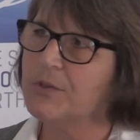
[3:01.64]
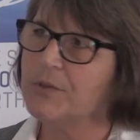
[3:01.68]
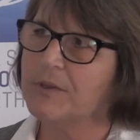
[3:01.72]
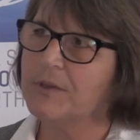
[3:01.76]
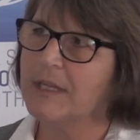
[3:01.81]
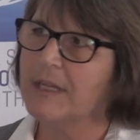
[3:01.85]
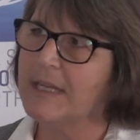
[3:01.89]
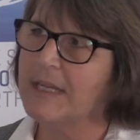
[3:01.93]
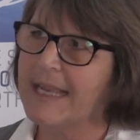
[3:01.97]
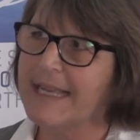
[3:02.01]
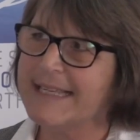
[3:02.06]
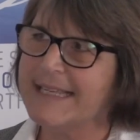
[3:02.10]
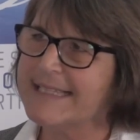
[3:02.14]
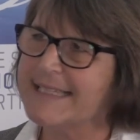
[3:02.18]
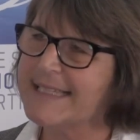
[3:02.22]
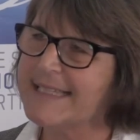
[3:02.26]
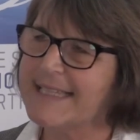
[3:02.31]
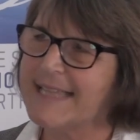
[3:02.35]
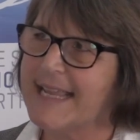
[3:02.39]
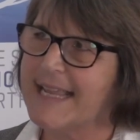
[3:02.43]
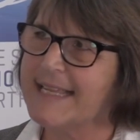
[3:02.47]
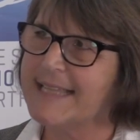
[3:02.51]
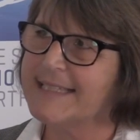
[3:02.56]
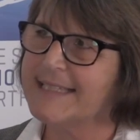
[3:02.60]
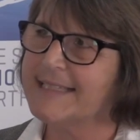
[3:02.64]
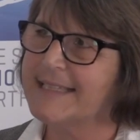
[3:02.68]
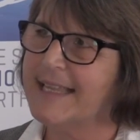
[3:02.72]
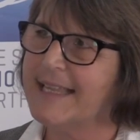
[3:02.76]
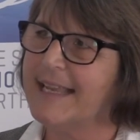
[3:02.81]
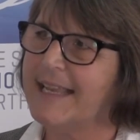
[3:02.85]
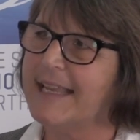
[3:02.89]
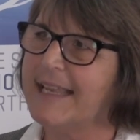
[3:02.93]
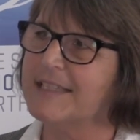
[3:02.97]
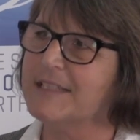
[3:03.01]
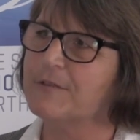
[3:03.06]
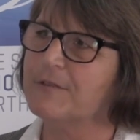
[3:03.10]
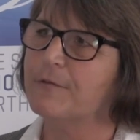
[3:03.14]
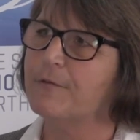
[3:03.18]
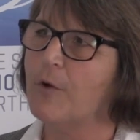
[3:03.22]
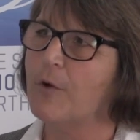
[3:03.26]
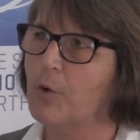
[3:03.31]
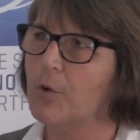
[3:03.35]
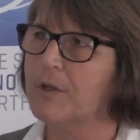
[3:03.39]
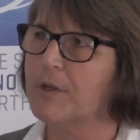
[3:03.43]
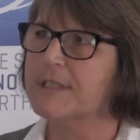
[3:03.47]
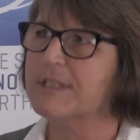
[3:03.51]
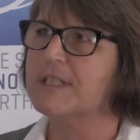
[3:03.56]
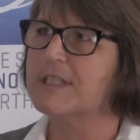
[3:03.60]
in the United States that is
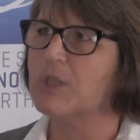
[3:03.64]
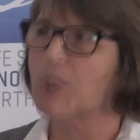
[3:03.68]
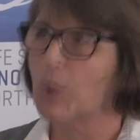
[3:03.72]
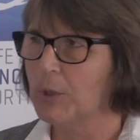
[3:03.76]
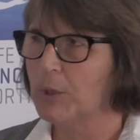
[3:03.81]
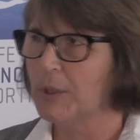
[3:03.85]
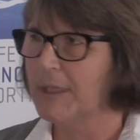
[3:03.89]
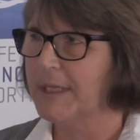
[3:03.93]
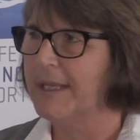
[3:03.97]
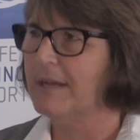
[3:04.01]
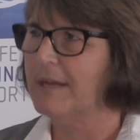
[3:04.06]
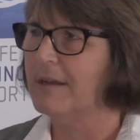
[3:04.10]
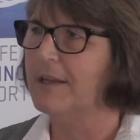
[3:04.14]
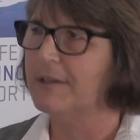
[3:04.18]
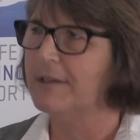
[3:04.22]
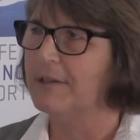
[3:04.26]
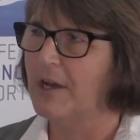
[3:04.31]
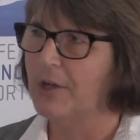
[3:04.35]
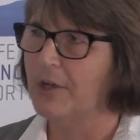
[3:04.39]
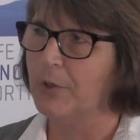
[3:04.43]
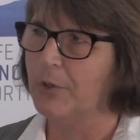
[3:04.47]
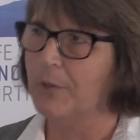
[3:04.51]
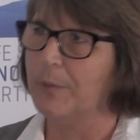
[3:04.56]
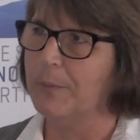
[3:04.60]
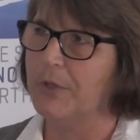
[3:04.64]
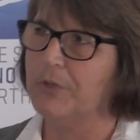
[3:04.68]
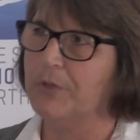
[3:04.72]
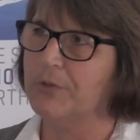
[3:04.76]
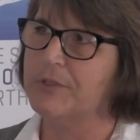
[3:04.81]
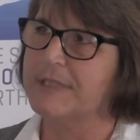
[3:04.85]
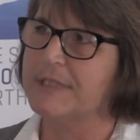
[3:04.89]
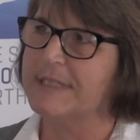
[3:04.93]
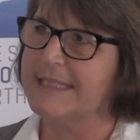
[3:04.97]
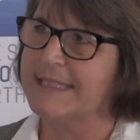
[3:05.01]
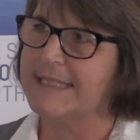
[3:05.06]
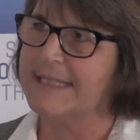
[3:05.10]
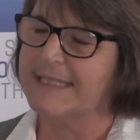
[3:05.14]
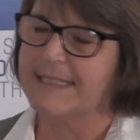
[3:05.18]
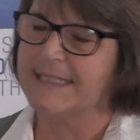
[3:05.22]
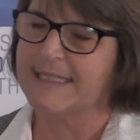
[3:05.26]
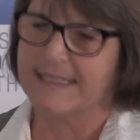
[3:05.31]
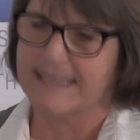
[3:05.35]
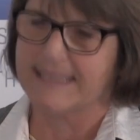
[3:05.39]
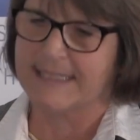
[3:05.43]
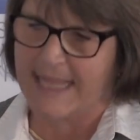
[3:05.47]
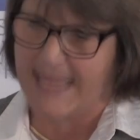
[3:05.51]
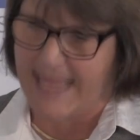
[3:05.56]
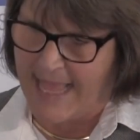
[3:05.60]
focused solely on autoimmune
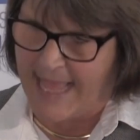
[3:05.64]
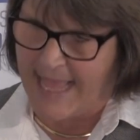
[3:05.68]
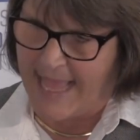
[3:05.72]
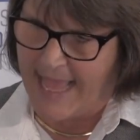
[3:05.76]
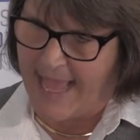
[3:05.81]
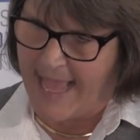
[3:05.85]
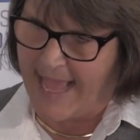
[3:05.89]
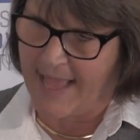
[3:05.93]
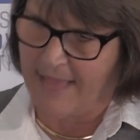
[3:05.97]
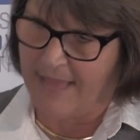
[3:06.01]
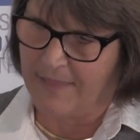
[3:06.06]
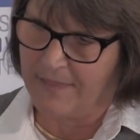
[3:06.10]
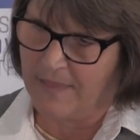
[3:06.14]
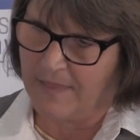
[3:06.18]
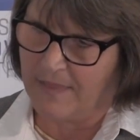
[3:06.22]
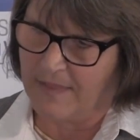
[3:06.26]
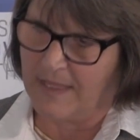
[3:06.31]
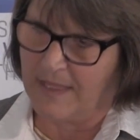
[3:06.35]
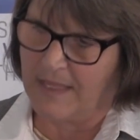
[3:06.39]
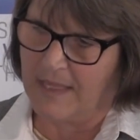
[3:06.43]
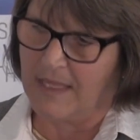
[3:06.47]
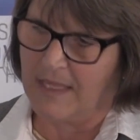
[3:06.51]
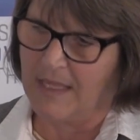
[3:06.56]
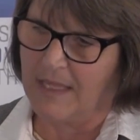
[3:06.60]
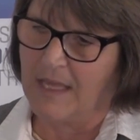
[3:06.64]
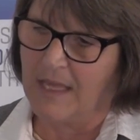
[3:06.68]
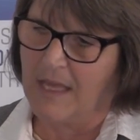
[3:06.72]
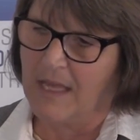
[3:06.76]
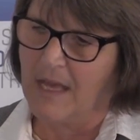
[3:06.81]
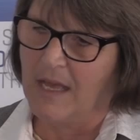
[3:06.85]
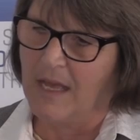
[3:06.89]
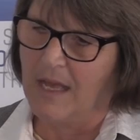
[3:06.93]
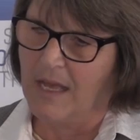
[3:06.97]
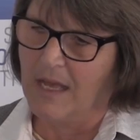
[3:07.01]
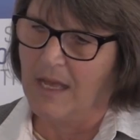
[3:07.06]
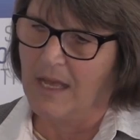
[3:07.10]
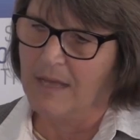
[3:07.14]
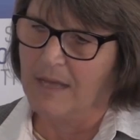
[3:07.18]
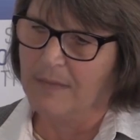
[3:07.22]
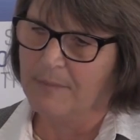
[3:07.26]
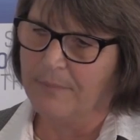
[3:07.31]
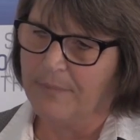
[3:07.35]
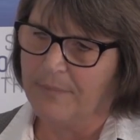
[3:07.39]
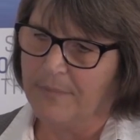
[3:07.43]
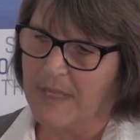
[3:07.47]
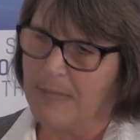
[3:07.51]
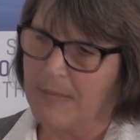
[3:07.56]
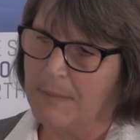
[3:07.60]
diseases and the
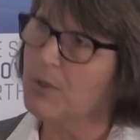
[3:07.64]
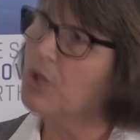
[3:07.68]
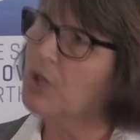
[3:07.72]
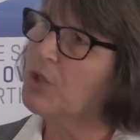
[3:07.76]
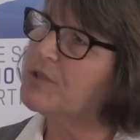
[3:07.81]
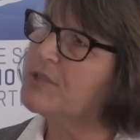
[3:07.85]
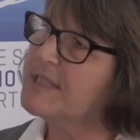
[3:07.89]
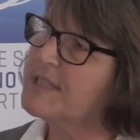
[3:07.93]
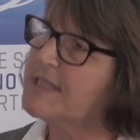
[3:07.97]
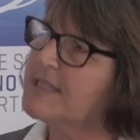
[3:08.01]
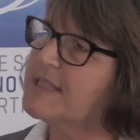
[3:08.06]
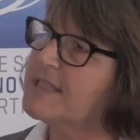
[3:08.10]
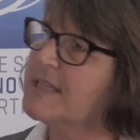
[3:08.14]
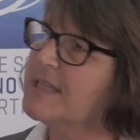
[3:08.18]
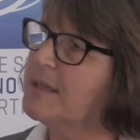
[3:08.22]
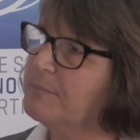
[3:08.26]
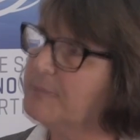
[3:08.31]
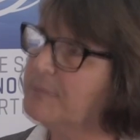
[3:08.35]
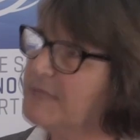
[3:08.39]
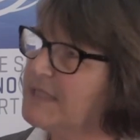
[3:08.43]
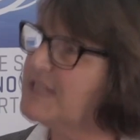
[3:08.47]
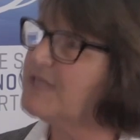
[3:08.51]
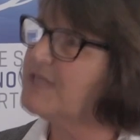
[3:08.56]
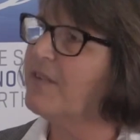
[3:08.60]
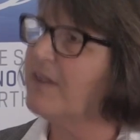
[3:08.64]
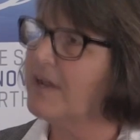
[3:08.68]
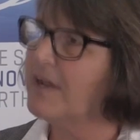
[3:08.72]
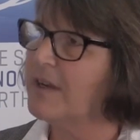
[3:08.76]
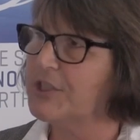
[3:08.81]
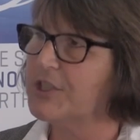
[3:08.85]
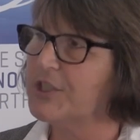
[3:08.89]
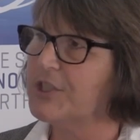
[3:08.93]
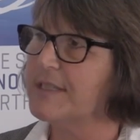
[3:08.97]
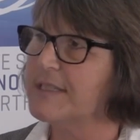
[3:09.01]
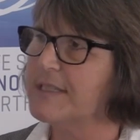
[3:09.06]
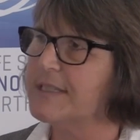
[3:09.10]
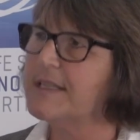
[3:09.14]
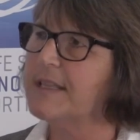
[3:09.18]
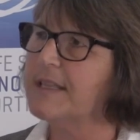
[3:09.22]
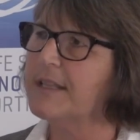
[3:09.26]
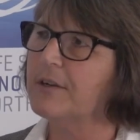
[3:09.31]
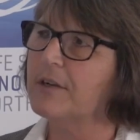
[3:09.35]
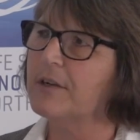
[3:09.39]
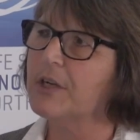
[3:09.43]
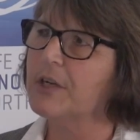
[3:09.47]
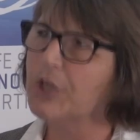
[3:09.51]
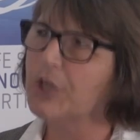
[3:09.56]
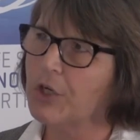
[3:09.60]
immune system dysfunctions that
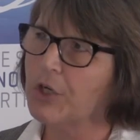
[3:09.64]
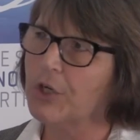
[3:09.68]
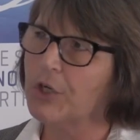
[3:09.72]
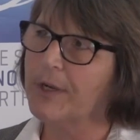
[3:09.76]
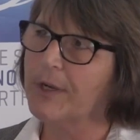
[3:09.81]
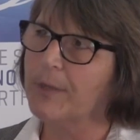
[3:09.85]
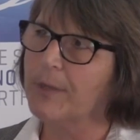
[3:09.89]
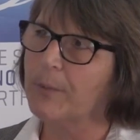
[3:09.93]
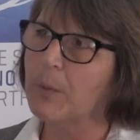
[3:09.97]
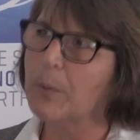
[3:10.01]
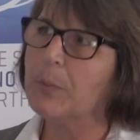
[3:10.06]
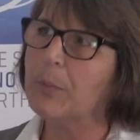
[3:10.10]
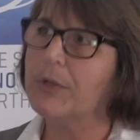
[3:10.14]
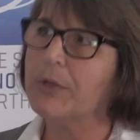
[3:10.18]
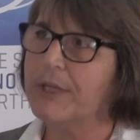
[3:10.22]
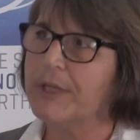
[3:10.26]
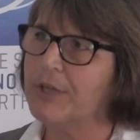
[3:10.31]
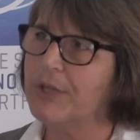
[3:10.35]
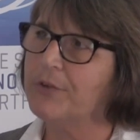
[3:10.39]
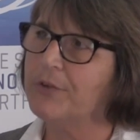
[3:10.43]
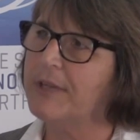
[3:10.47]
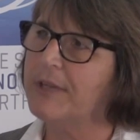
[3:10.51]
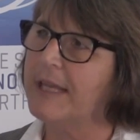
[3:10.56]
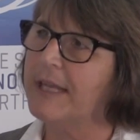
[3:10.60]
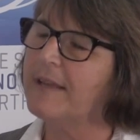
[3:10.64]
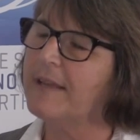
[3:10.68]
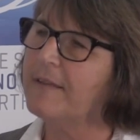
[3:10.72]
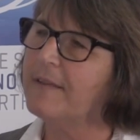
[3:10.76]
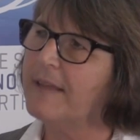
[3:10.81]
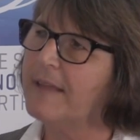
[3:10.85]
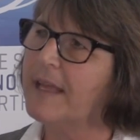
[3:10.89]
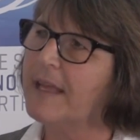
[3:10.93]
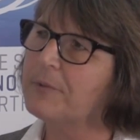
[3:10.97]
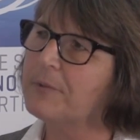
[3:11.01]
are occurring. We're pretty unique in that